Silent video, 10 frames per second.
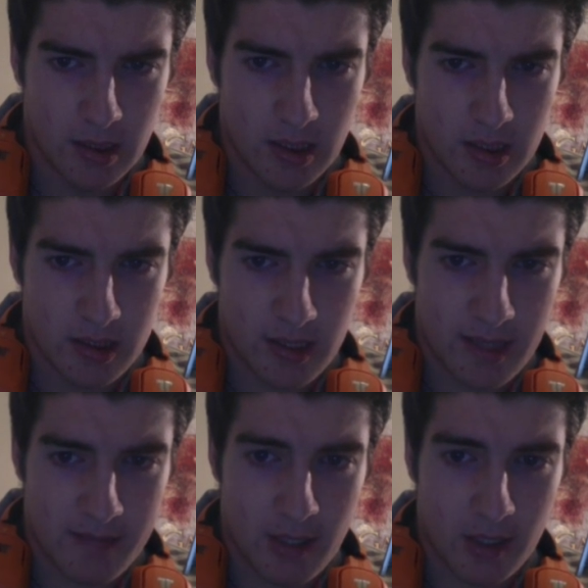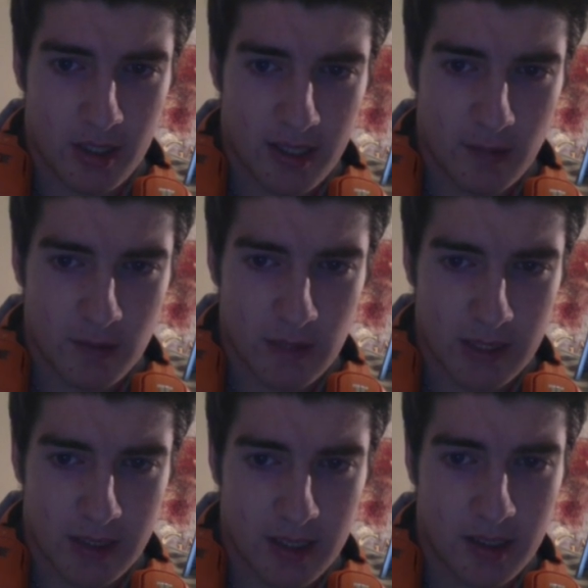so, yeah, Mario Kart 8 was
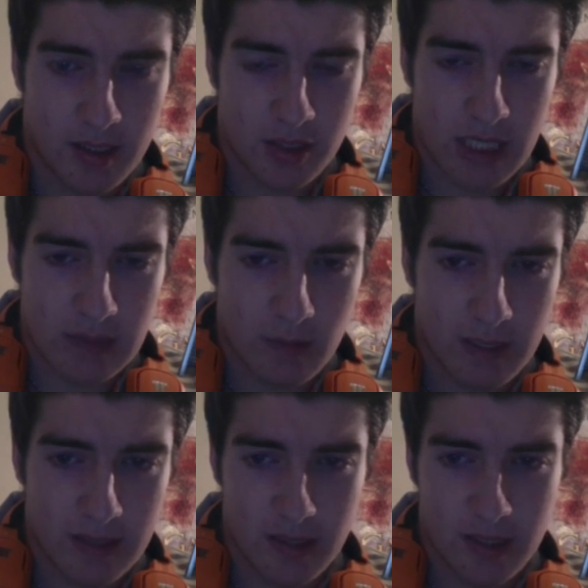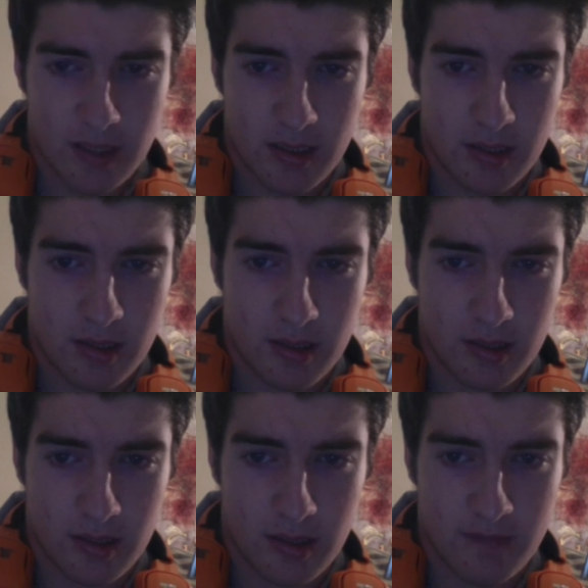well done. The tracks were well done.
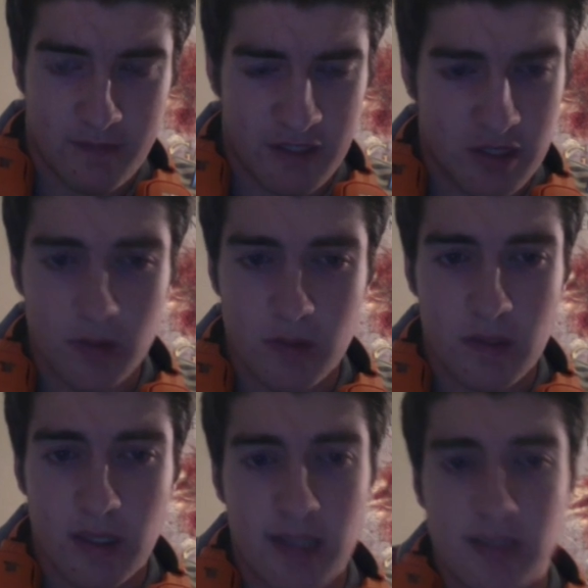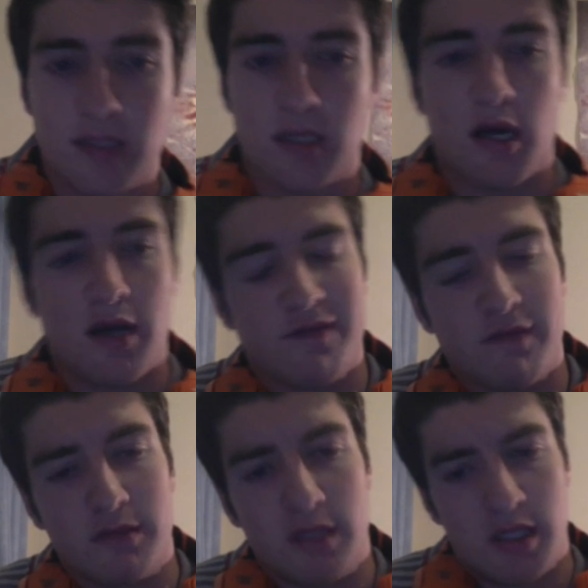The visuals were nice and
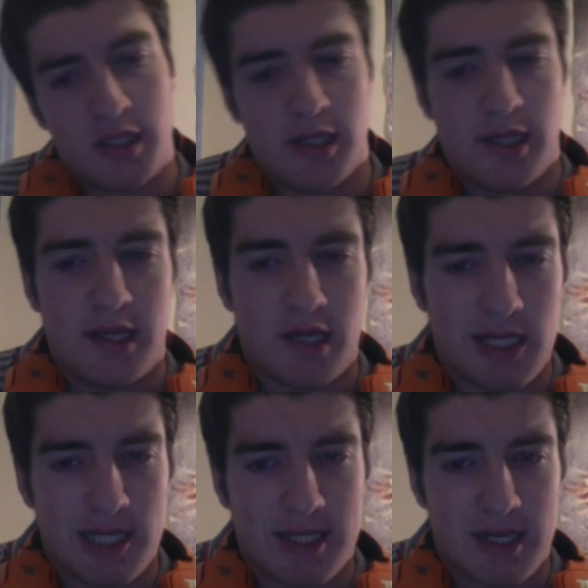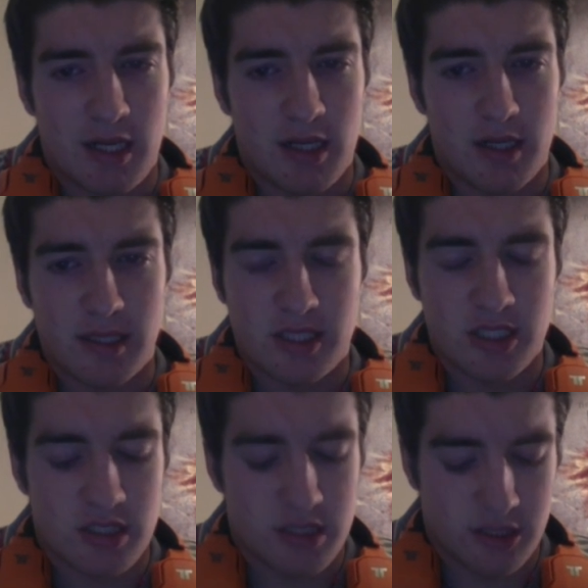colorful, and I liked it a lot. It's
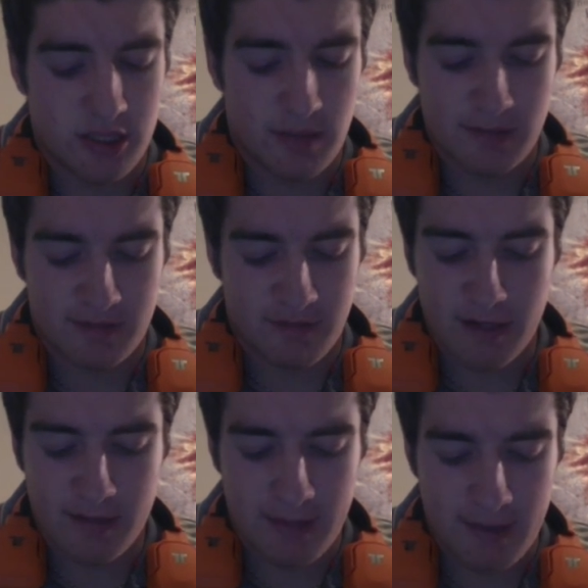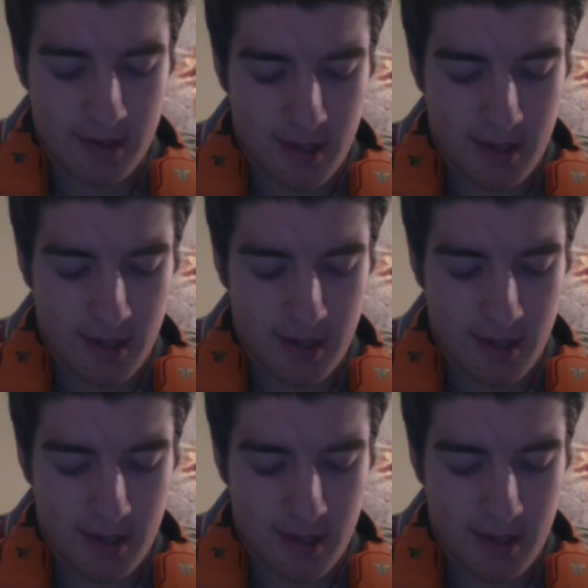just so much fun, Mario Kart